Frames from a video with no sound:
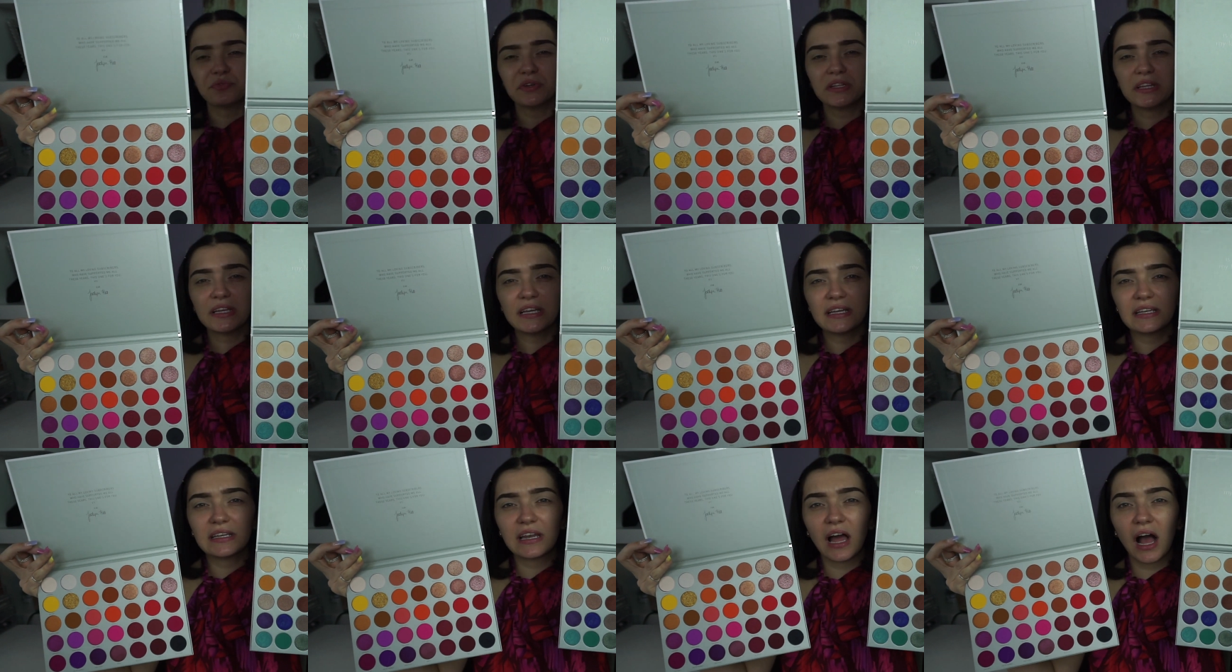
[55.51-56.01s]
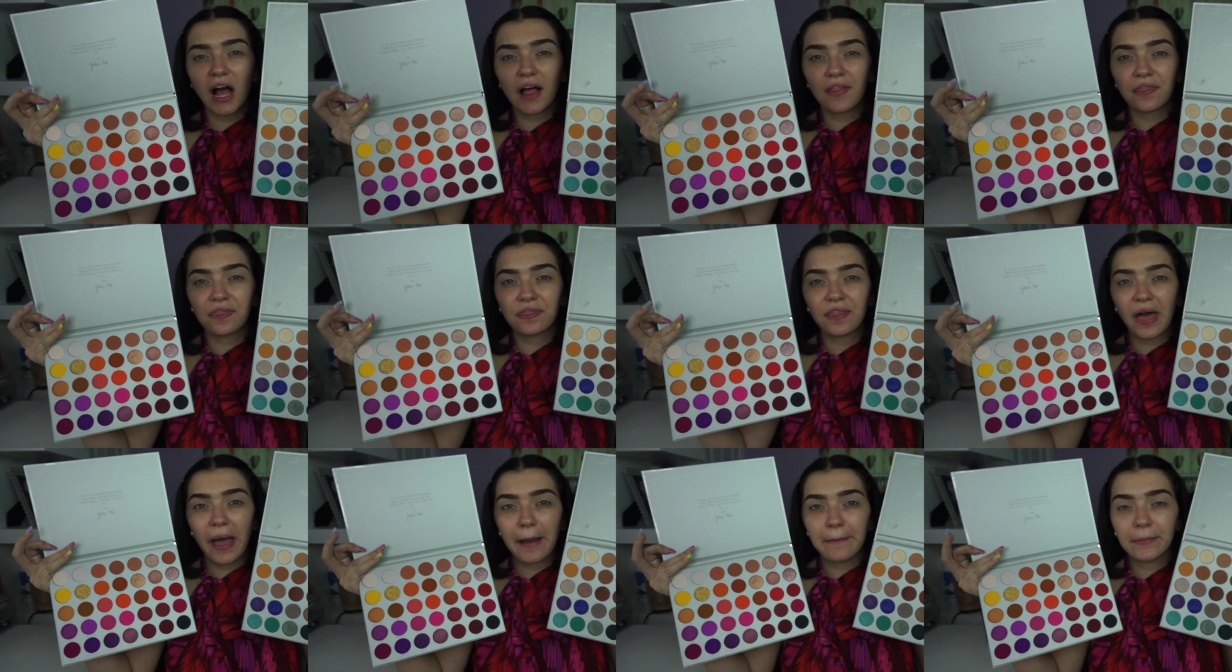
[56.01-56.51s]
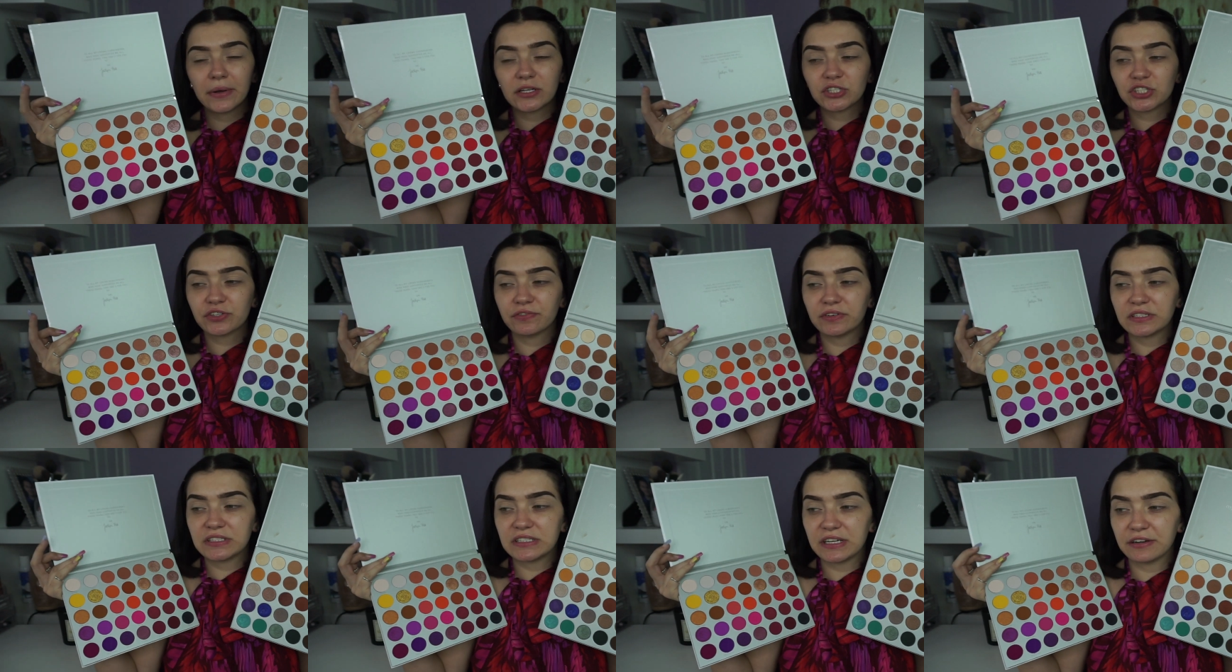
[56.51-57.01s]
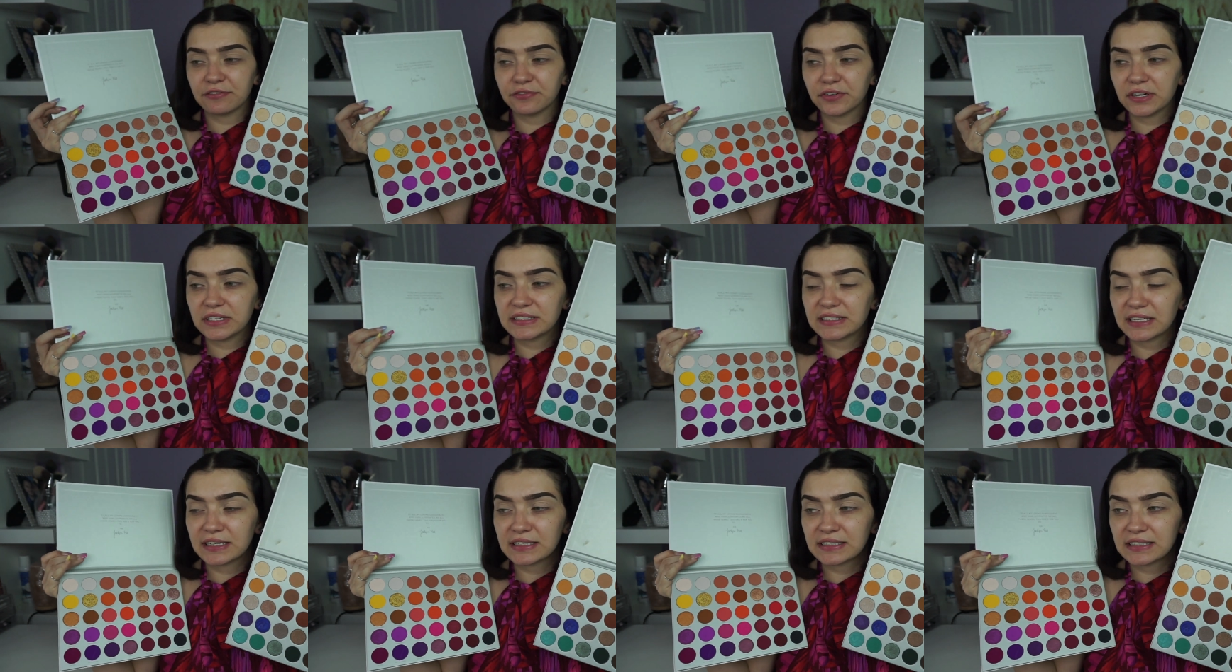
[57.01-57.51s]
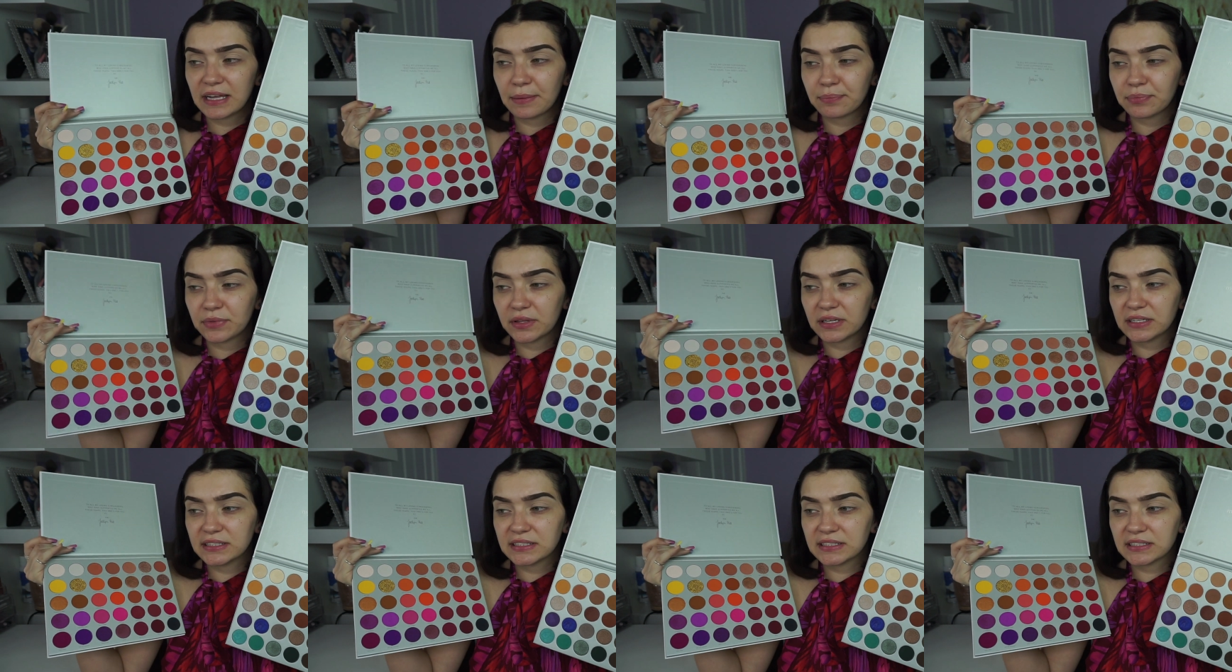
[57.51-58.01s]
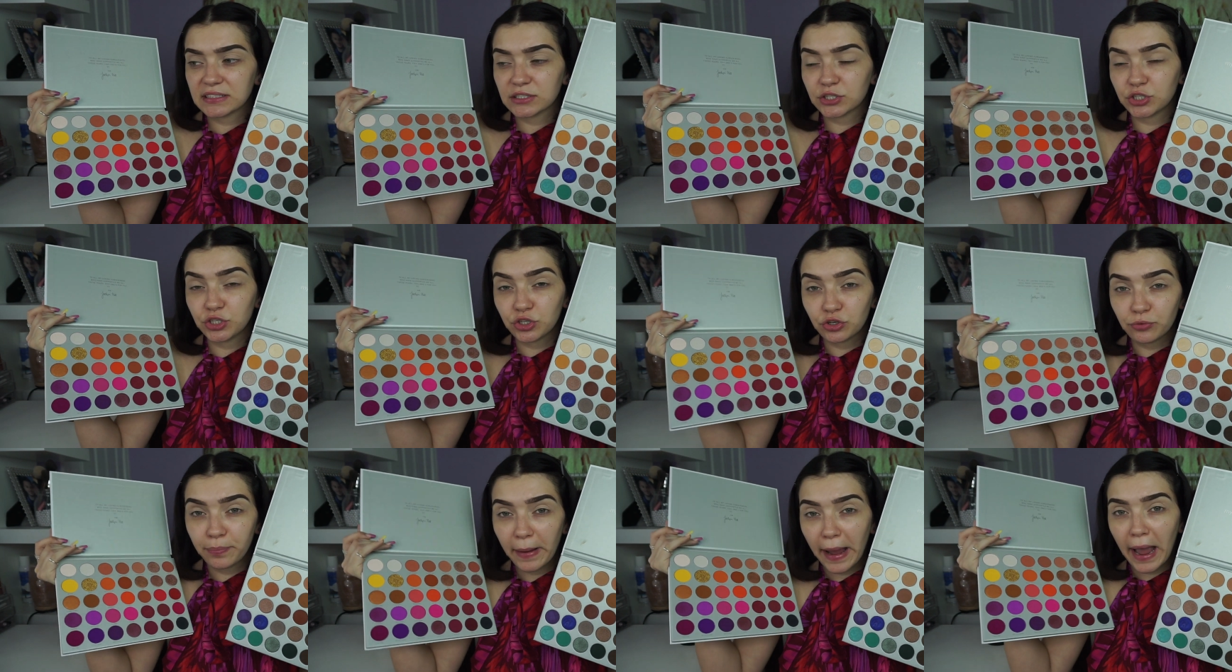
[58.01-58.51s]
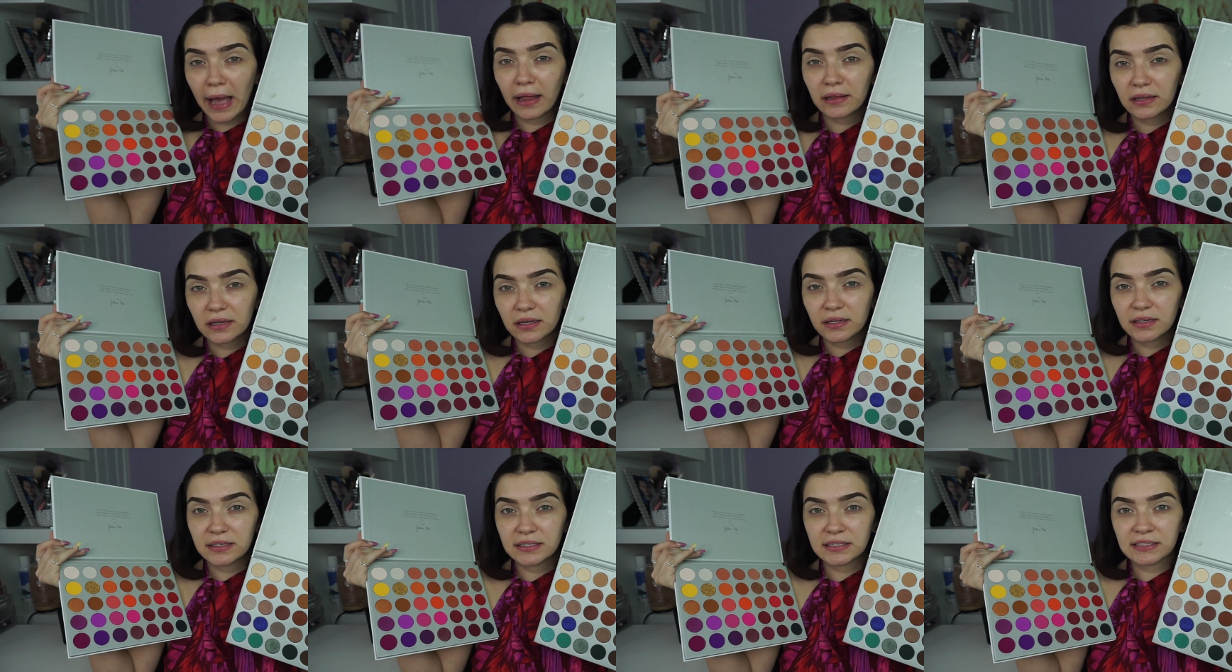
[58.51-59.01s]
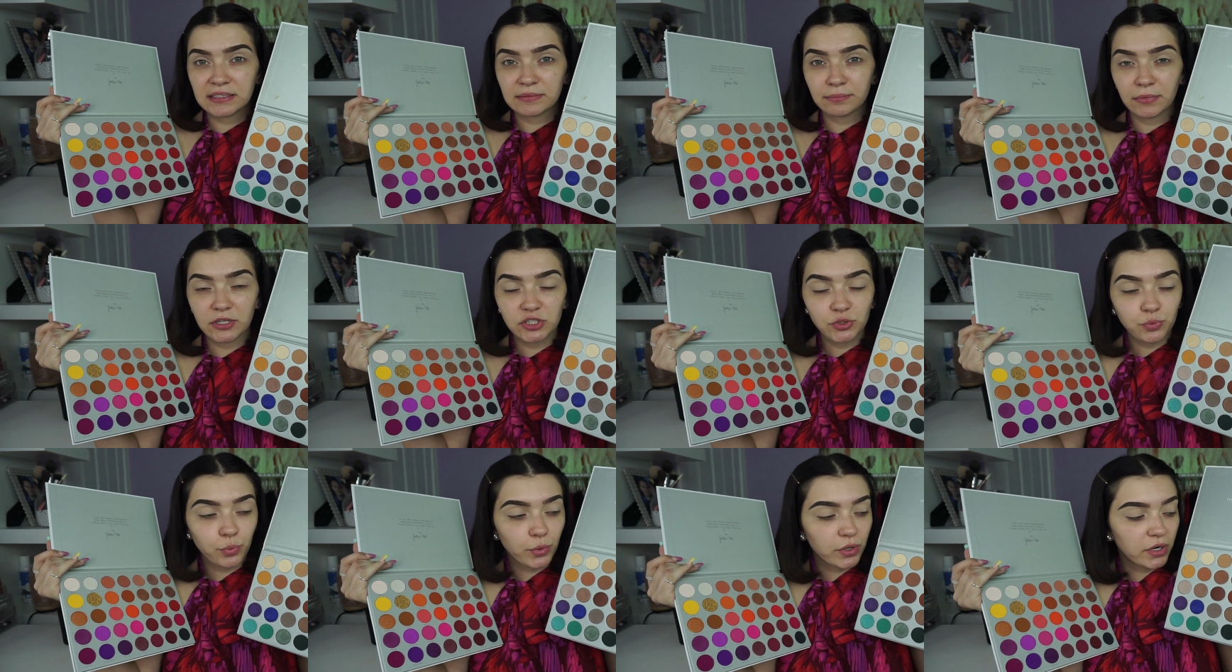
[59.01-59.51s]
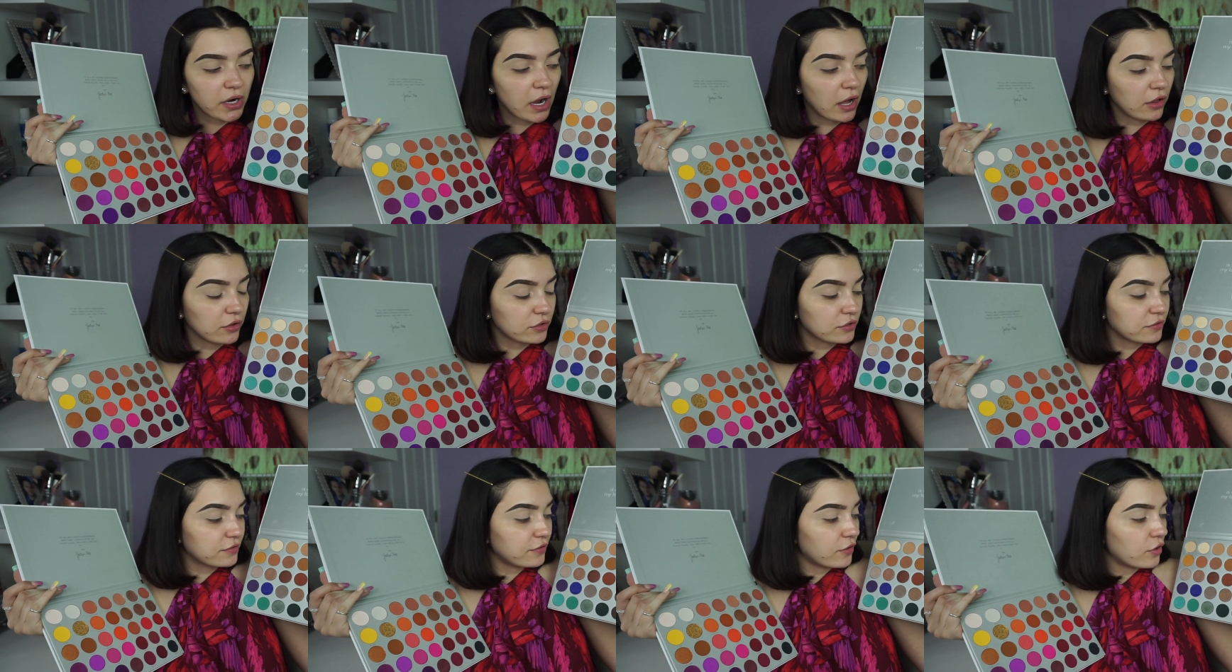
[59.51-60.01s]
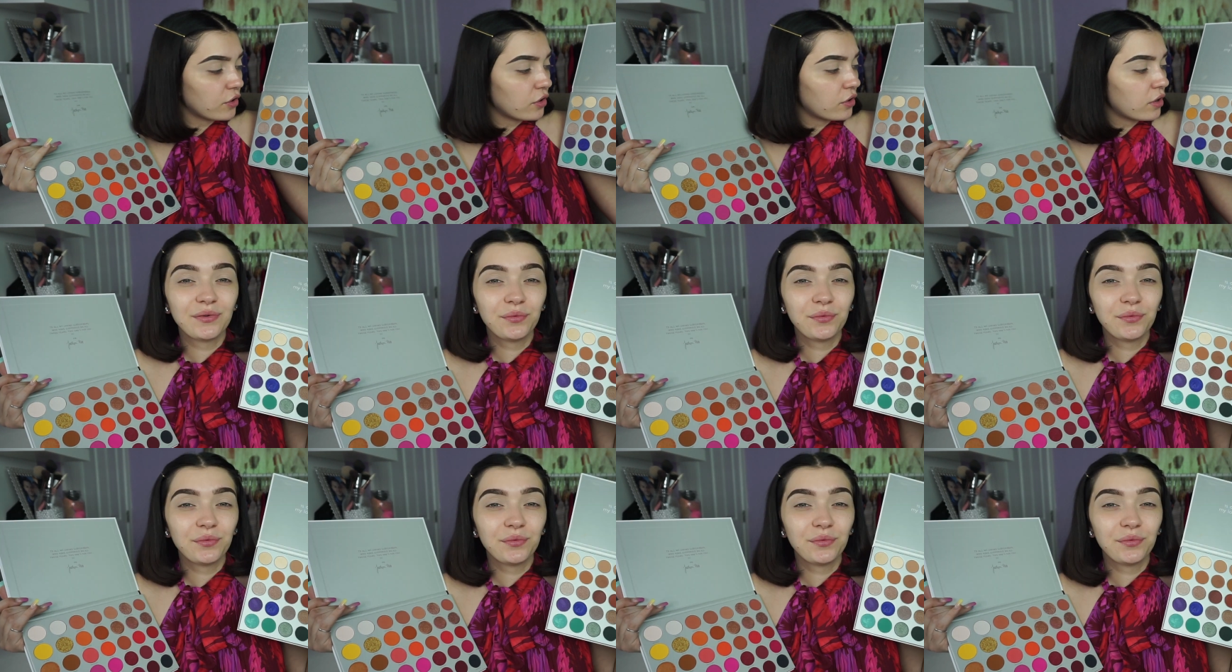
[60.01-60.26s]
really not that much of a difference, except this new palette is much more colorful.